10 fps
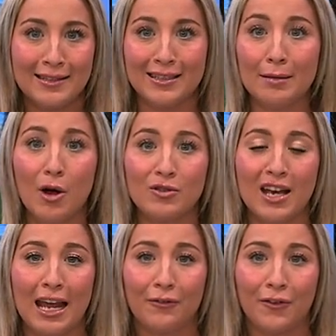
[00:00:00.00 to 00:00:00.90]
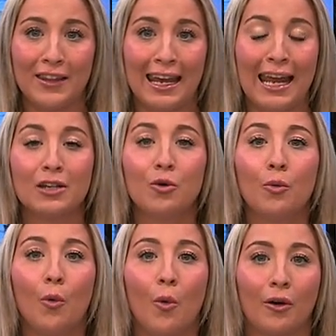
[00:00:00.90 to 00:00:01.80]
SEMO today for the
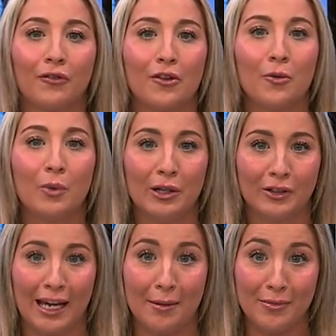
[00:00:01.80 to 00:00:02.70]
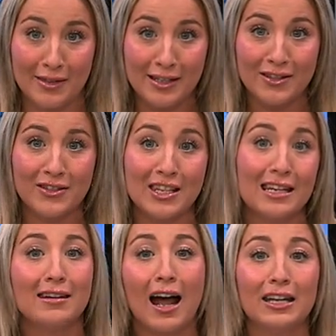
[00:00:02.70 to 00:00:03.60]
annual War for the Wheel game. This is the
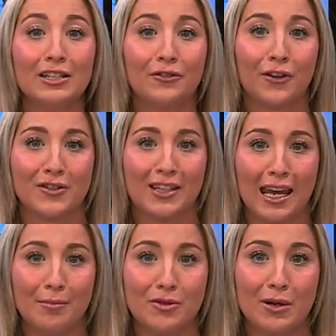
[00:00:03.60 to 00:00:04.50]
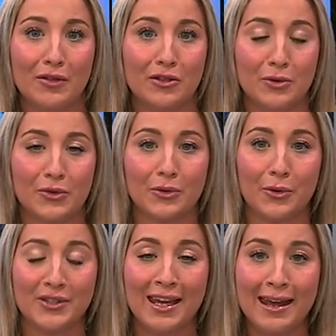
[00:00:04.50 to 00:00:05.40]
91st game between the two
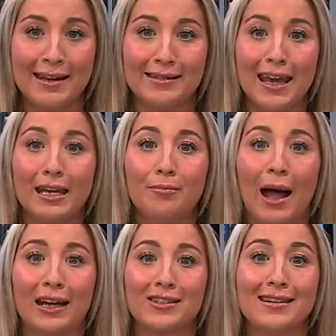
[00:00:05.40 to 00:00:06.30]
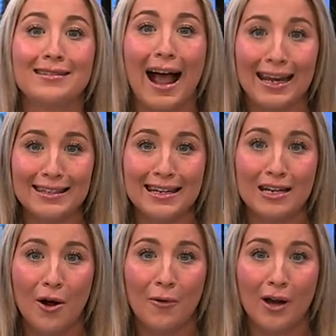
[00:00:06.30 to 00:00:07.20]
schools, dating back to
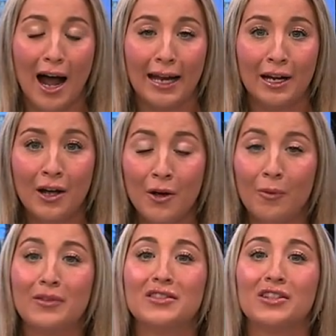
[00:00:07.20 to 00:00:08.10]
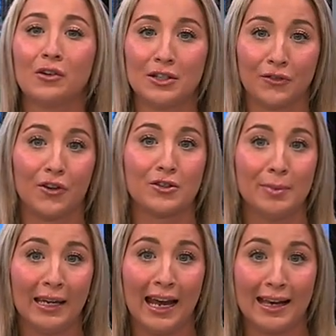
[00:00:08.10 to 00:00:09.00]
1909 when the series
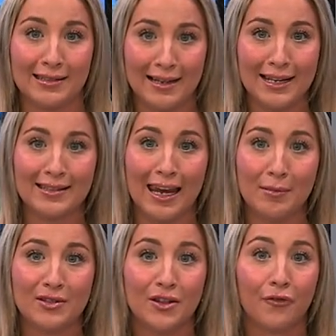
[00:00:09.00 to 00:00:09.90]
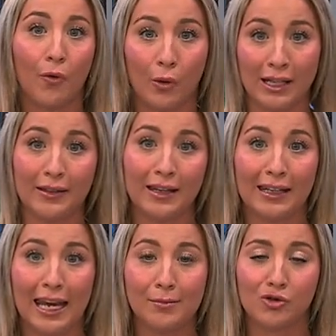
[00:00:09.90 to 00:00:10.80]
first began. Tonight's game is the 40th
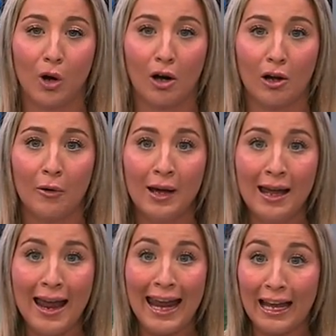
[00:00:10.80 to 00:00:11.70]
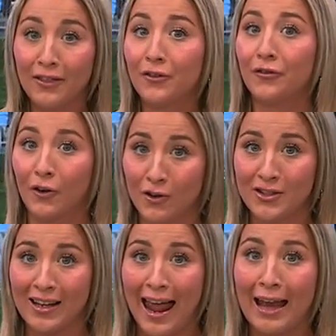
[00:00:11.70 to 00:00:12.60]
in Cape Girardeau, and the
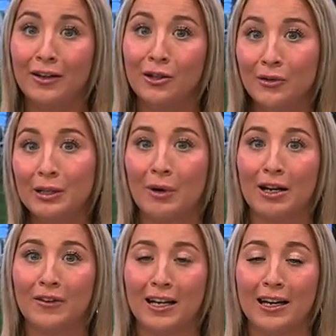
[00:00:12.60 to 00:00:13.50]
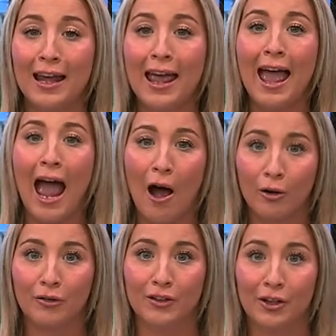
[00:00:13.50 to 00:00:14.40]
first at newly renovated
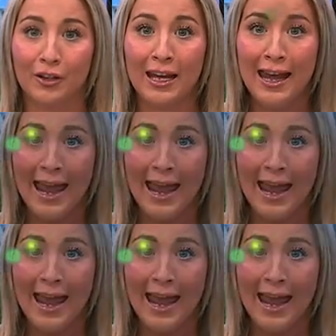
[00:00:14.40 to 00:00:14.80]
Houck Field.